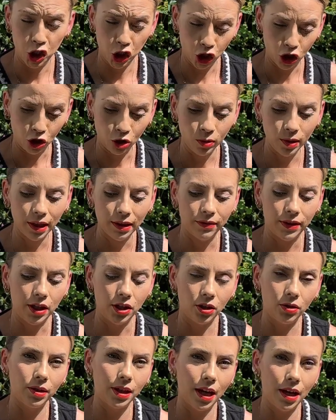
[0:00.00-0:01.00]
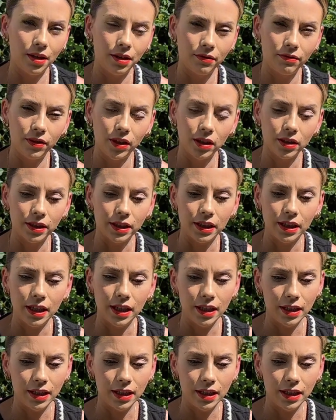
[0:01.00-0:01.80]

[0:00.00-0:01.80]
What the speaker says: do if they don't get enough light